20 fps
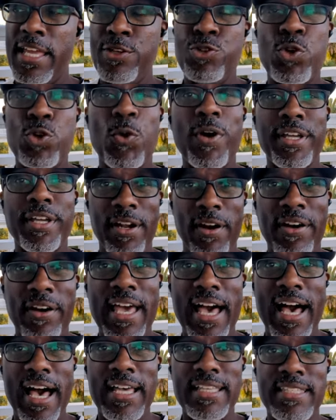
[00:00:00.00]
enjoying our
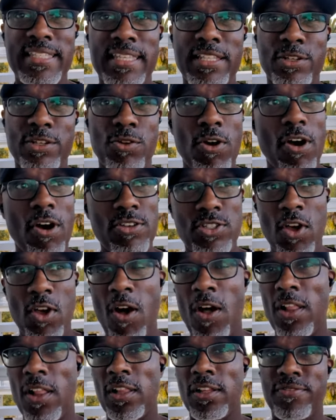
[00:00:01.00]
content across
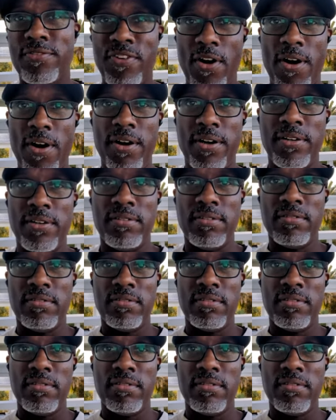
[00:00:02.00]
all of our